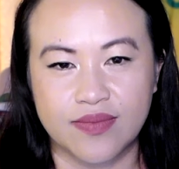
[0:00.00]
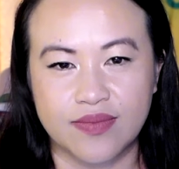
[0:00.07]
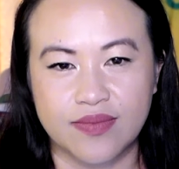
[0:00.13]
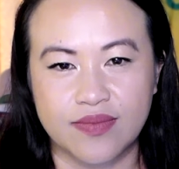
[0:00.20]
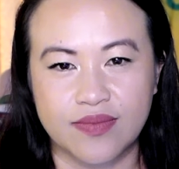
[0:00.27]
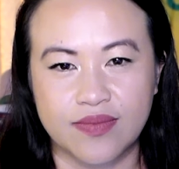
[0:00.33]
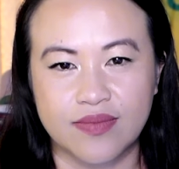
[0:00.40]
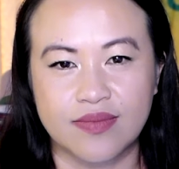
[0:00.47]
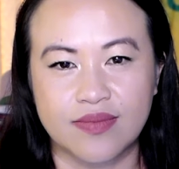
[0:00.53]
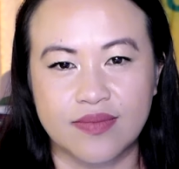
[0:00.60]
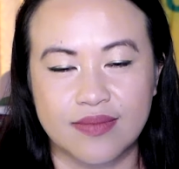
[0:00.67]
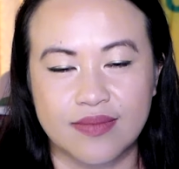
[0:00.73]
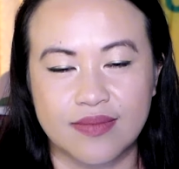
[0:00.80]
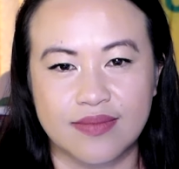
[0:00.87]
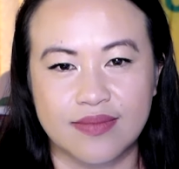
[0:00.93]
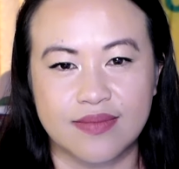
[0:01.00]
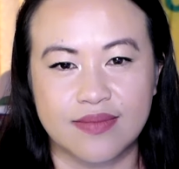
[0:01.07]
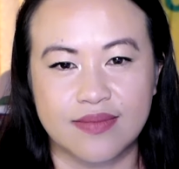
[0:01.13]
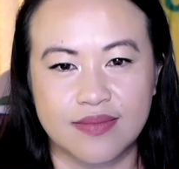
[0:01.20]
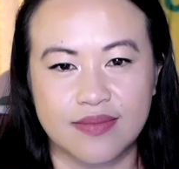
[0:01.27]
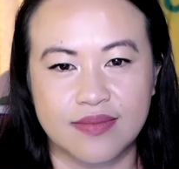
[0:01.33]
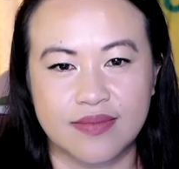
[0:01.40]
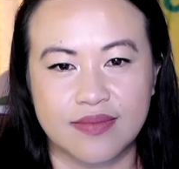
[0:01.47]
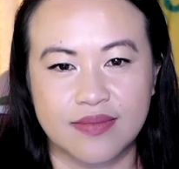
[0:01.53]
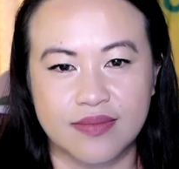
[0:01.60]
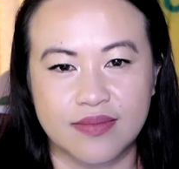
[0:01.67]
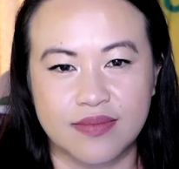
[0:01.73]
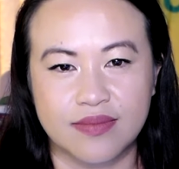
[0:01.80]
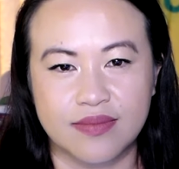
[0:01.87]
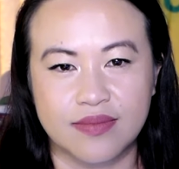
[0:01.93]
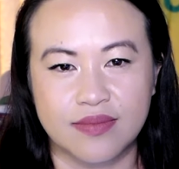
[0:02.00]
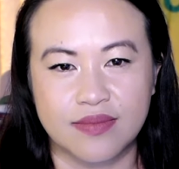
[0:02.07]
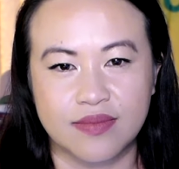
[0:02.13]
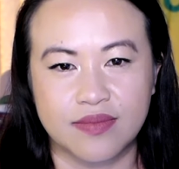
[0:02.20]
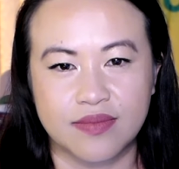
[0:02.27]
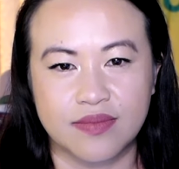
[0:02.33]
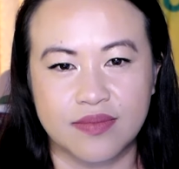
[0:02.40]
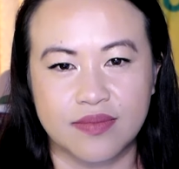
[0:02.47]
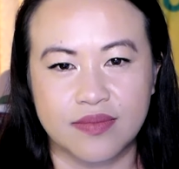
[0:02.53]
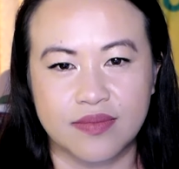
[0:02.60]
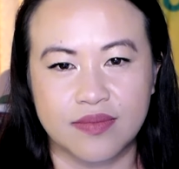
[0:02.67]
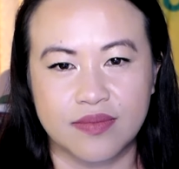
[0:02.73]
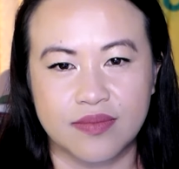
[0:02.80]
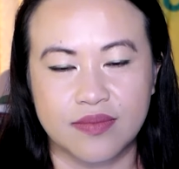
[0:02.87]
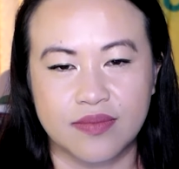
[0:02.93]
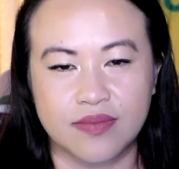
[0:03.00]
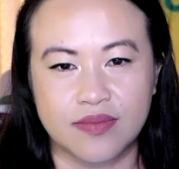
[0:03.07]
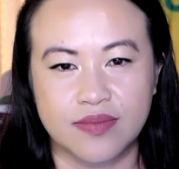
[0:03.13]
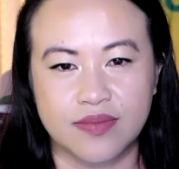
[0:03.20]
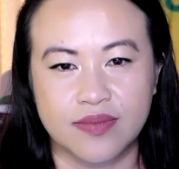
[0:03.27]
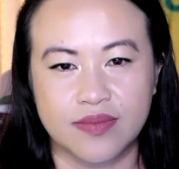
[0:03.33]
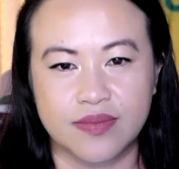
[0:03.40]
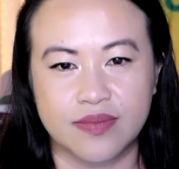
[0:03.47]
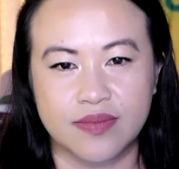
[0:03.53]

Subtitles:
No words are spoken by the person on screen.